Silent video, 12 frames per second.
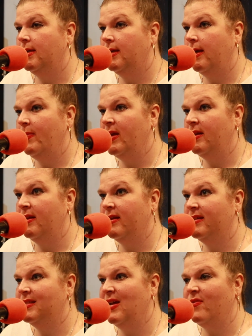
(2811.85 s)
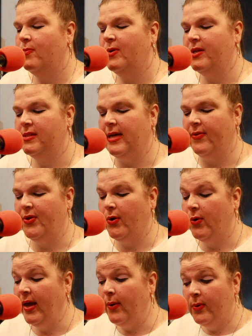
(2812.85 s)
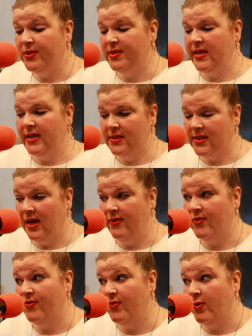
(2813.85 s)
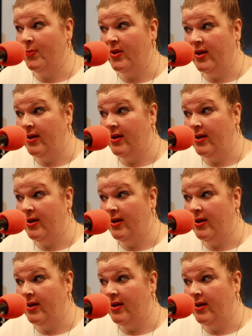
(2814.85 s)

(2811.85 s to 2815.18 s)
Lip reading: I mean, because everybody's out there. Okay, what states cover formula?